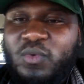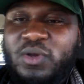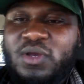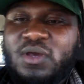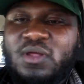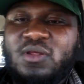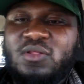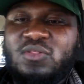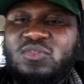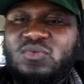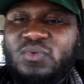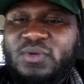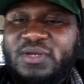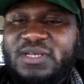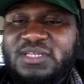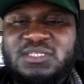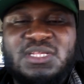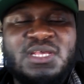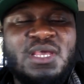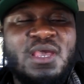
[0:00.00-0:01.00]
We're going to do
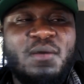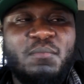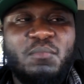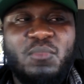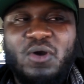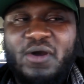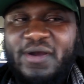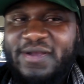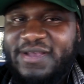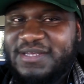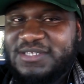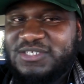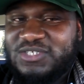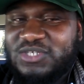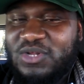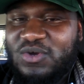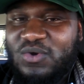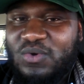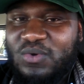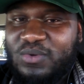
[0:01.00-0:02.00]
this mortgage
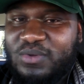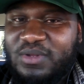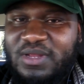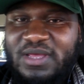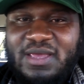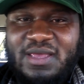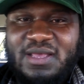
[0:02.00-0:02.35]
loan.